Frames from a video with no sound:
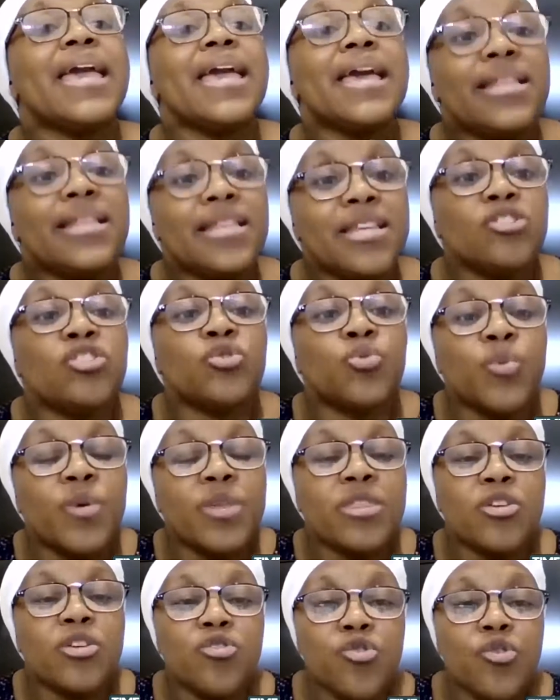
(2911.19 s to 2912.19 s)
It is
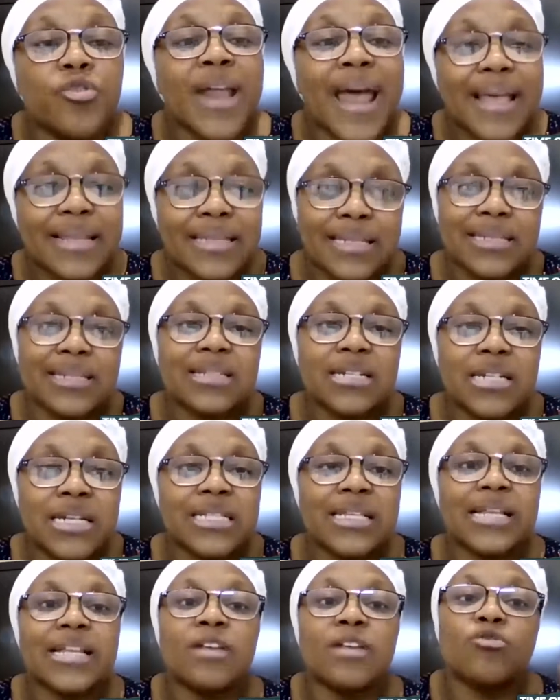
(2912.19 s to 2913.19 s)
within your rights as a
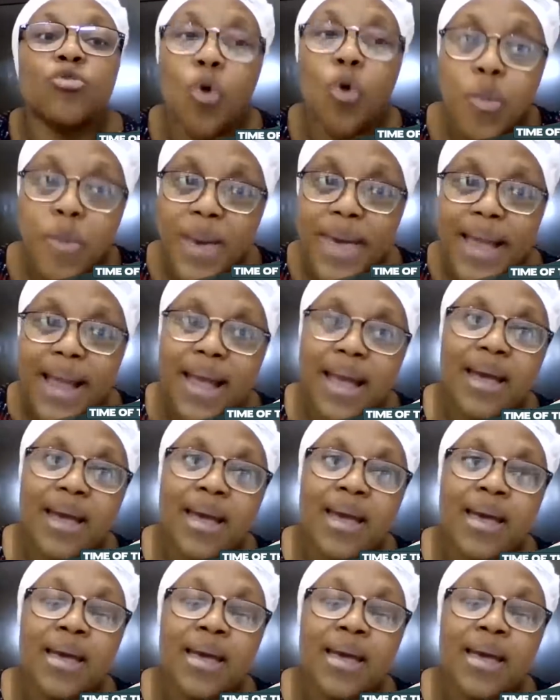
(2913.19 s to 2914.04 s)
translator to go back